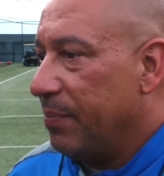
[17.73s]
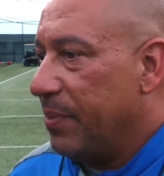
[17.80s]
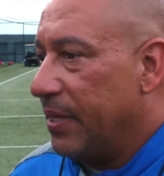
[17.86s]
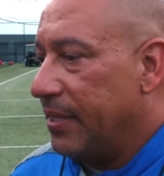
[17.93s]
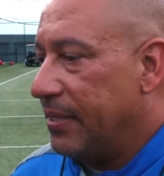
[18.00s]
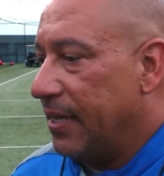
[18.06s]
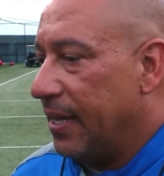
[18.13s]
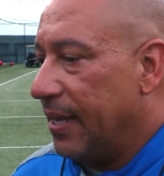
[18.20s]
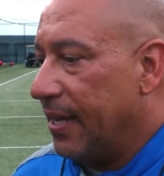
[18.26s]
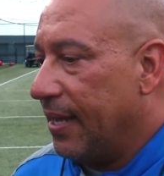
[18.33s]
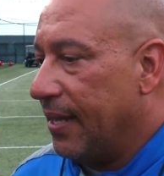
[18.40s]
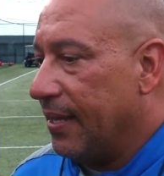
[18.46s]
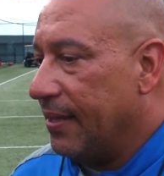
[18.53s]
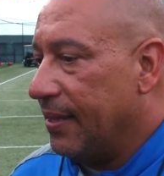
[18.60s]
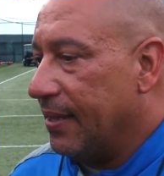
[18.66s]
But
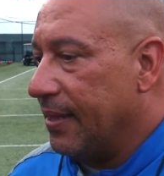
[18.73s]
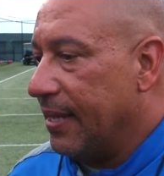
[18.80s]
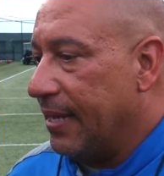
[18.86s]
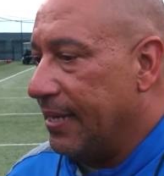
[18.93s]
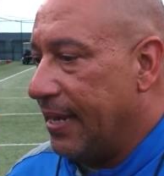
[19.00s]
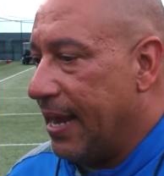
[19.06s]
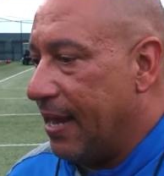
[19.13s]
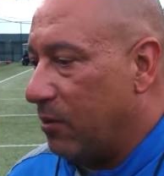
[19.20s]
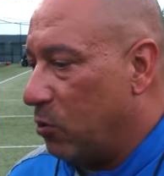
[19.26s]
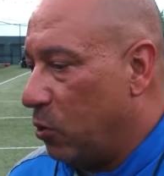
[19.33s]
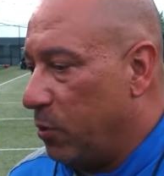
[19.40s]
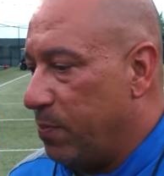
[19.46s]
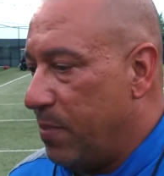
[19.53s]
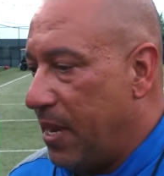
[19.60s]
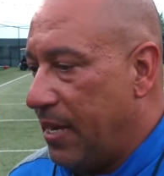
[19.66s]
they did had
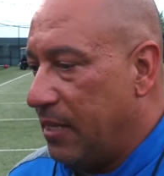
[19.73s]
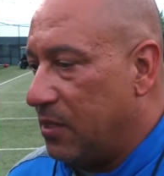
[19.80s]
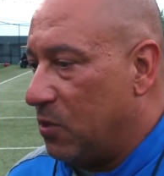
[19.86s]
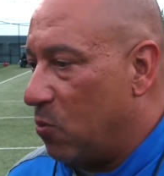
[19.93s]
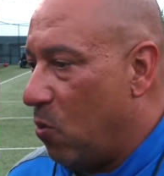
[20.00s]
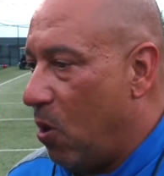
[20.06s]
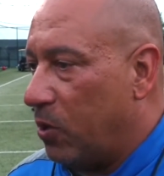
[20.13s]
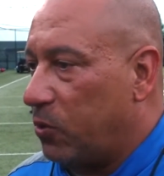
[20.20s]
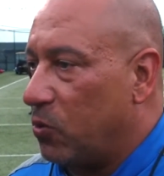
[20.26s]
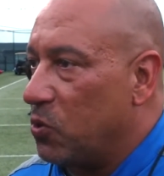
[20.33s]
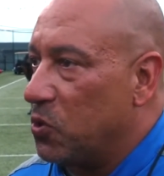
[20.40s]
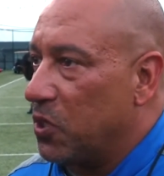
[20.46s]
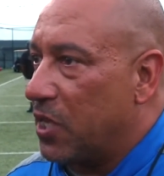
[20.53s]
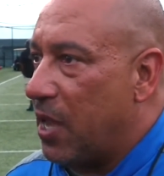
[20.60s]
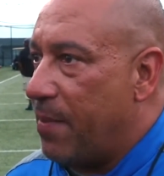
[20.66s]
good meetings and
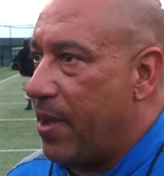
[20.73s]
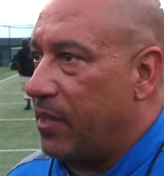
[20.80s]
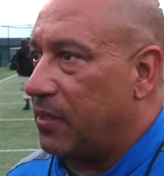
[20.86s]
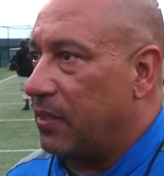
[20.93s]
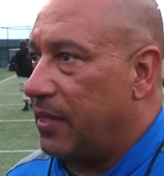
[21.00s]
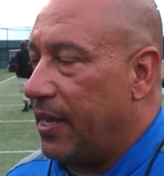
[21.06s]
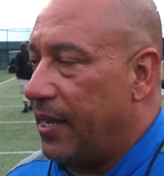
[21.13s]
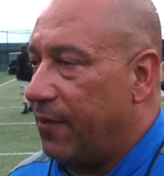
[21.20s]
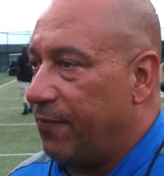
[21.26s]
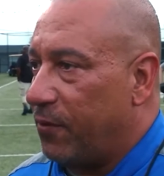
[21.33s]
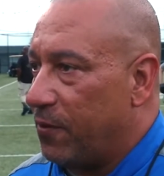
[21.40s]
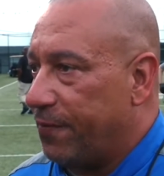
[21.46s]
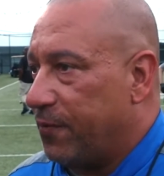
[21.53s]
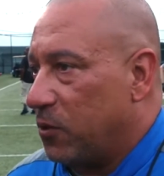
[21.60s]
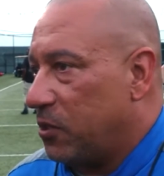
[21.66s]
walkthroughs and came out today
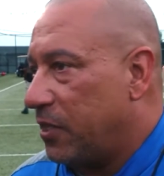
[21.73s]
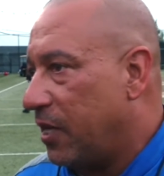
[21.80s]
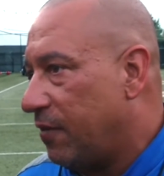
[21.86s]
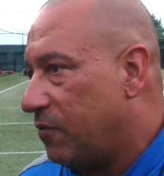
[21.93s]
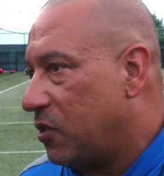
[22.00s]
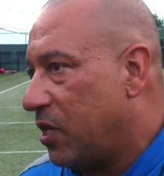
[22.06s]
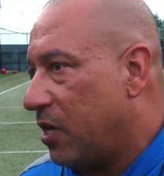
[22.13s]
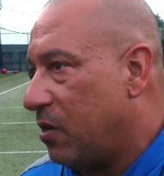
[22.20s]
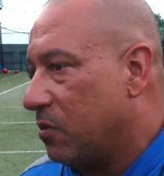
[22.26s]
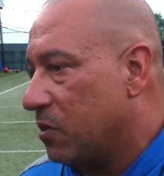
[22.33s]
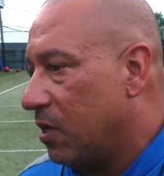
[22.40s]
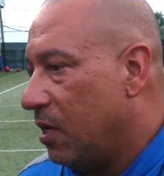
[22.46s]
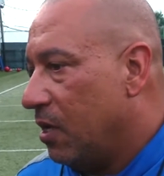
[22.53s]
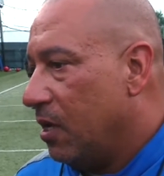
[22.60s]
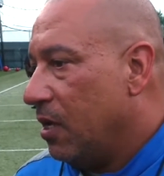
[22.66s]
for the first day of
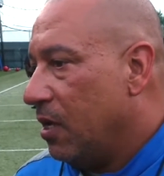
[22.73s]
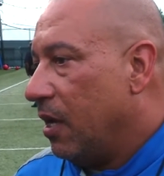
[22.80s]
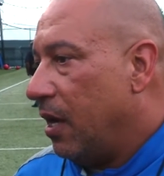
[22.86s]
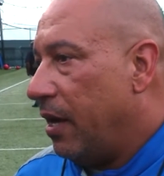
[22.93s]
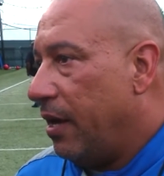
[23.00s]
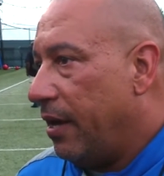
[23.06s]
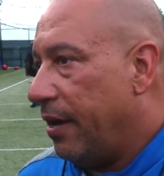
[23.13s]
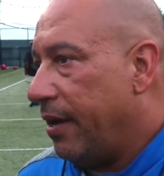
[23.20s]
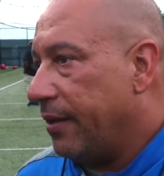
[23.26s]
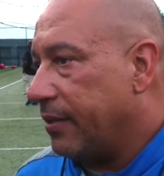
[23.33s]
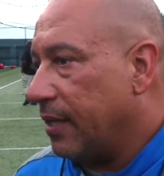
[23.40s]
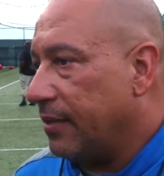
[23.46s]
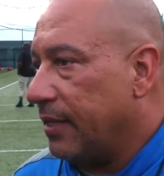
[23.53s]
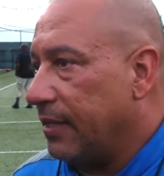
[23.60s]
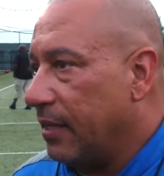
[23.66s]
shells. I
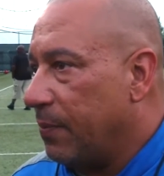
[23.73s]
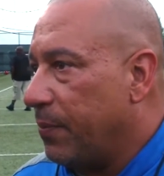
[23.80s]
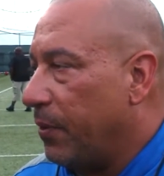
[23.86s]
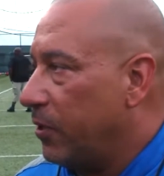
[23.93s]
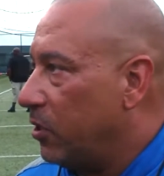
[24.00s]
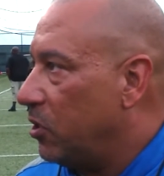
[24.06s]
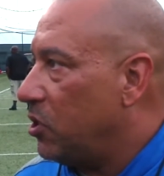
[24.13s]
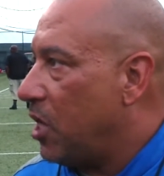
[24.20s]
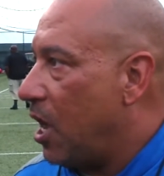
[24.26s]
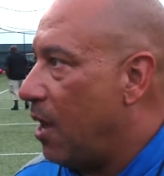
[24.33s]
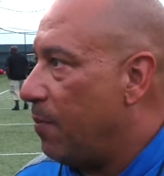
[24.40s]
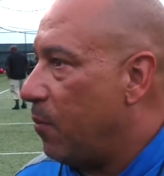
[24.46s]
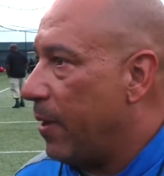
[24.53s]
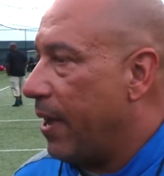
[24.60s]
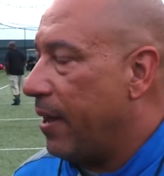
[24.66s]
thought they did a pretty good
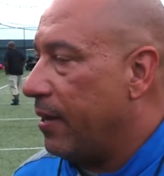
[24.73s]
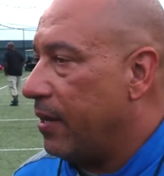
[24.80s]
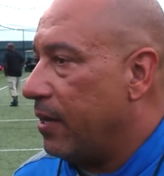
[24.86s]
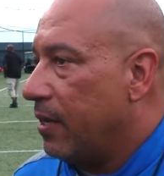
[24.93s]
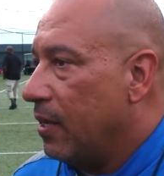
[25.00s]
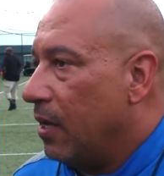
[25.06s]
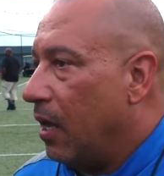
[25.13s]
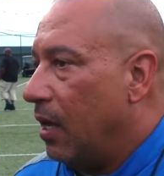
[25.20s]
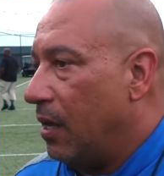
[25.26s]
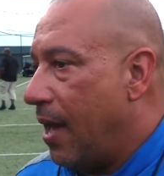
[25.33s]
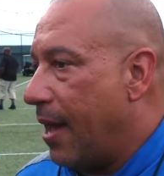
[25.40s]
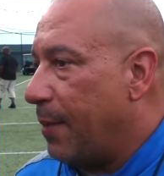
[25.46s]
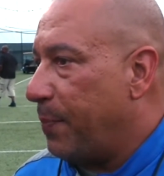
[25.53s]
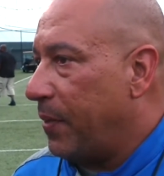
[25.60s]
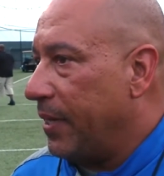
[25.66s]
job. We got a
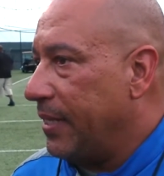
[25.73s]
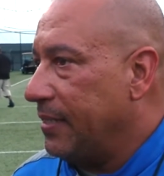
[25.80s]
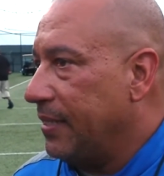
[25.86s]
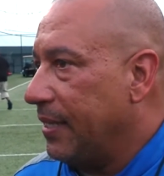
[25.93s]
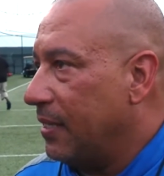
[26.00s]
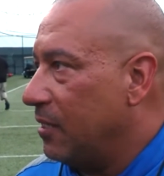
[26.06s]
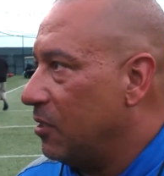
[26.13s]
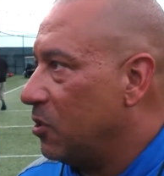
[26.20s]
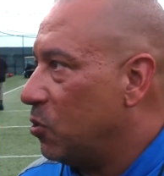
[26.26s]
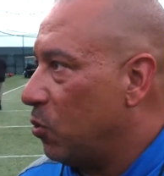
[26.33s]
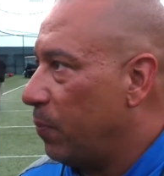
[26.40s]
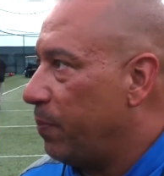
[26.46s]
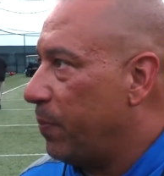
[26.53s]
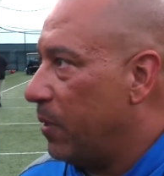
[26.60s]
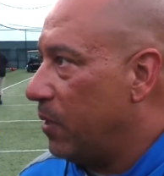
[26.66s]
lot of plays in a
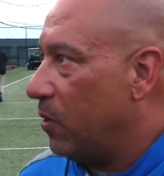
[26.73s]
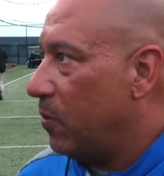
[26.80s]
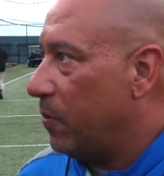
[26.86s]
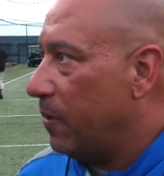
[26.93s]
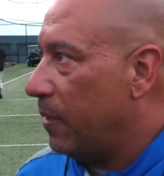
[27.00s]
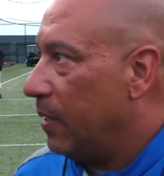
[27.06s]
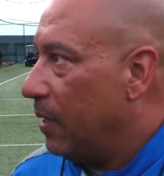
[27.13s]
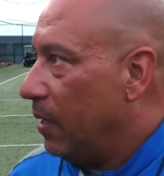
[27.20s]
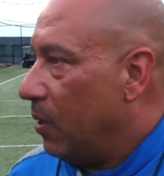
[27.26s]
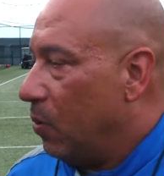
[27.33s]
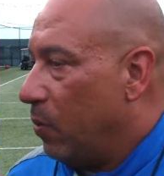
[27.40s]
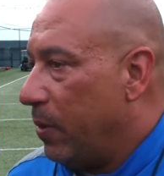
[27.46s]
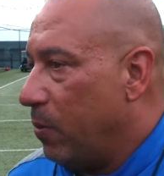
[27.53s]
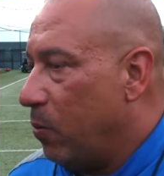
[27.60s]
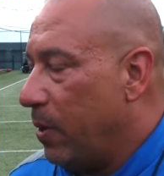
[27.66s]
short, you know,
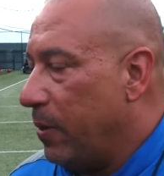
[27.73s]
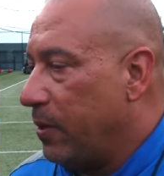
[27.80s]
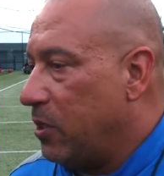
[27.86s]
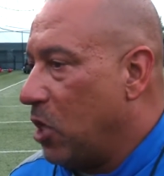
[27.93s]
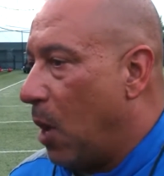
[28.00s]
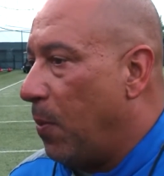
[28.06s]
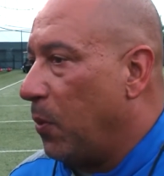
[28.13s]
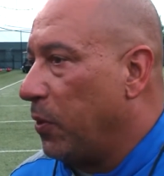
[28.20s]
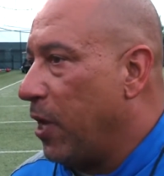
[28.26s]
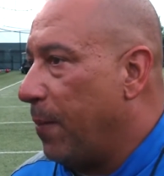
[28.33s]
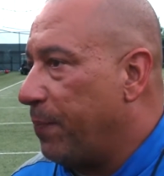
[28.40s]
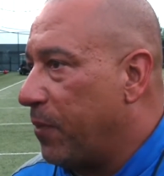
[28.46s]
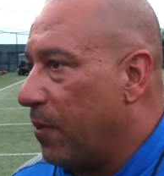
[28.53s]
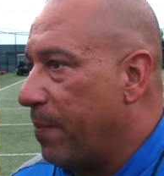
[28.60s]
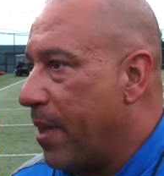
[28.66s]
we doubled
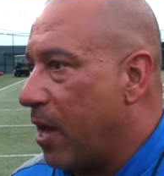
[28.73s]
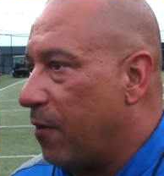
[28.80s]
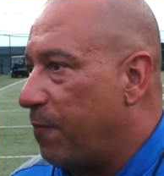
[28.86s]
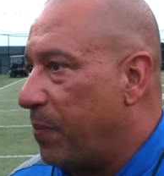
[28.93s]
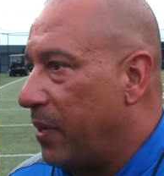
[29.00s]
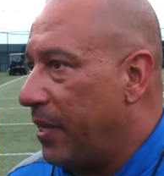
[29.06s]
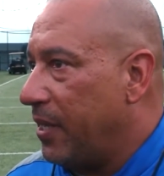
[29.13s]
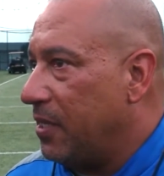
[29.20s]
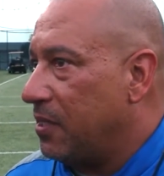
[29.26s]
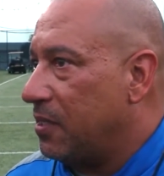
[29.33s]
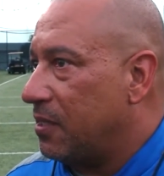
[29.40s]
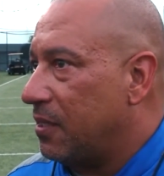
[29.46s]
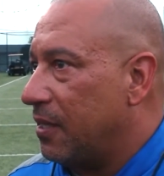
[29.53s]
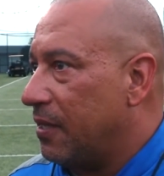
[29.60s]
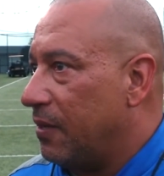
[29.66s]
up the amount of
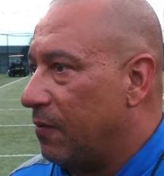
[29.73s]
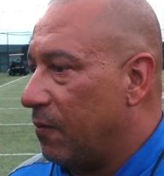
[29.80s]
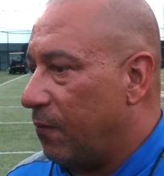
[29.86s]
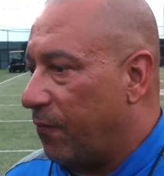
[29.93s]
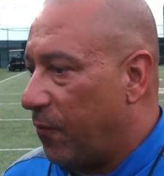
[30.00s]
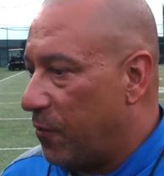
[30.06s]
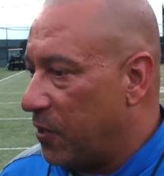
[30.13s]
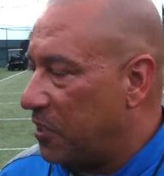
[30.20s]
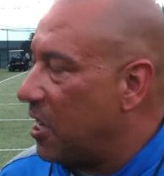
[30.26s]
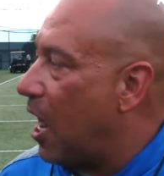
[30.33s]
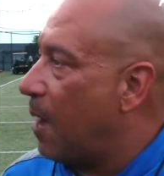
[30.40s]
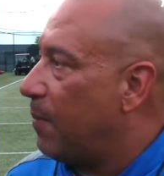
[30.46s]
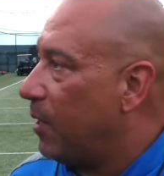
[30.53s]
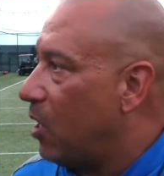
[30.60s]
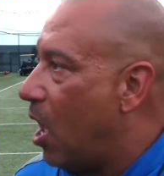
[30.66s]
plays for the
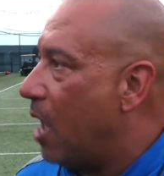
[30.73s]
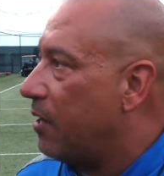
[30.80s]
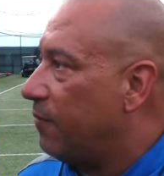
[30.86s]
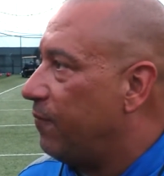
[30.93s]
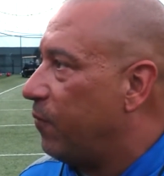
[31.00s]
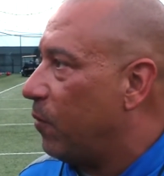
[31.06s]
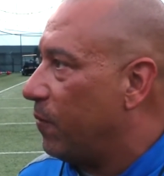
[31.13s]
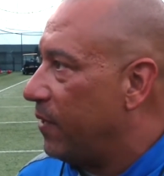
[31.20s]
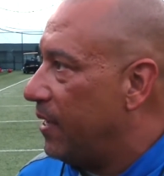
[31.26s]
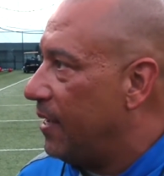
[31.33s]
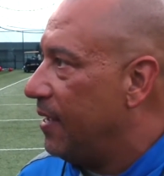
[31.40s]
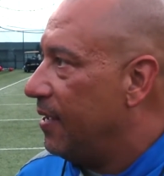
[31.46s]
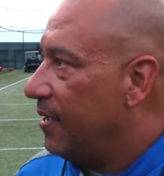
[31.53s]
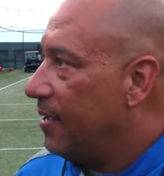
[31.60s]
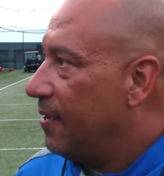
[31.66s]
time allotted for the